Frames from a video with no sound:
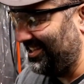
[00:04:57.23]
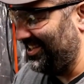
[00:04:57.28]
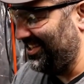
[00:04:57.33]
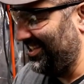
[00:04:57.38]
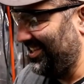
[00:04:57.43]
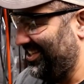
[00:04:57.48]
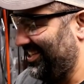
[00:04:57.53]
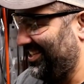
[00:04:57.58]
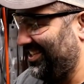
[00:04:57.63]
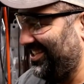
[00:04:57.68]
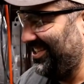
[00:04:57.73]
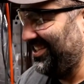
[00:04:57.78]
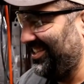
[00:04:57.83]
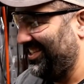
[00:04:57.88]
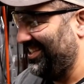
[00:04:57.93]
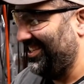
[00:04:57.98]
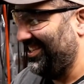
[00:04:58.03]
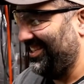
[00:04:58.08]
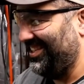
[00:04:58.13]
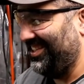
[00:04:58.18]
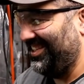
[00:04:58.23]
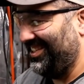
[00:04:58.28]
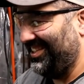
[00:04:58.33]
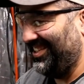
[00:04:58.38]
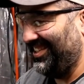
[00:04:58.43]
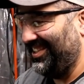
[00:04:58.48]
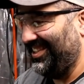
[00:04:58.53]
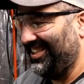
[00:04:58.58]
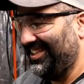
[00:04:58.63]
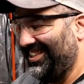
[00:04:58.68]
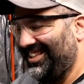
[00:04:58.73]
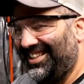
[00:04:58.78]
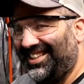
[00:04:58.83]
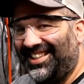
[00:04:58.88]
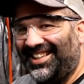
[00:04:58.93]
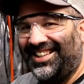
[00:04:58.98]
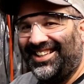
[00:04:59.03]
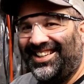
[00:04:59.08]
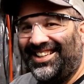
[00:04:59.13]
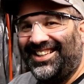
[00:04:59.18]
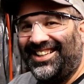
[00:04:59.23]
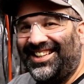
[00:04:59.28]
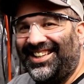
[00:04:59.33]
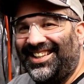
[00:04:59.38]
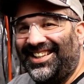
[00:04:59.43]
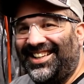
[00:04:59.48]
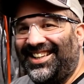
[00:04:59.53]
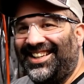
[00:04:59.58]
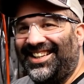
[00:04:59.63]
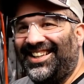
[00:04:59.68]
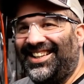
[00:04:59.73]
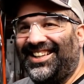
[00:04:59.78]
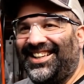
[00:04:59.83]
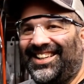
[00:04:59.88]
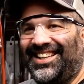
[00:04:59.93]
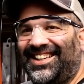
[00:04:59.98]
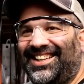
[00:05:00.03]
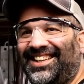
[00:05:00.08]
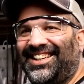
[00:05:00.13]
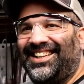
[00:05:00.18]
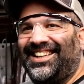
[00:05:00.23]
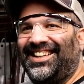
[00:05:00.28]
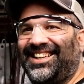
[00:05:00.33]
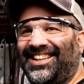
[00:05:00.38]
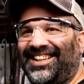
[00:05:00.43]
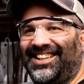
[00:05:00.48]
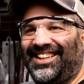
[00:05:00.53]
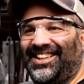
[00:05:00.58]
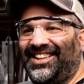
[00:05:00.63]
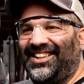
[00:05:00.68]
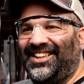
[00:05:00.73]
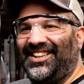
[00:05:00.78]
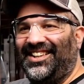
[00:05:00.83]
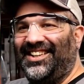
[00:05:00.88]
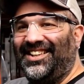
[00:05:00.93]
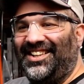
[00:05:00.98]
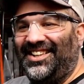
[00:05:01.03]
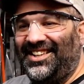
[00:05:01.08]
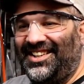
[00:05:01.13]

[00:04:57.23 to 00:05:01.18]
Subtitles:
Right, yeah. Jason totally tricked me into buying a, what is that thing? A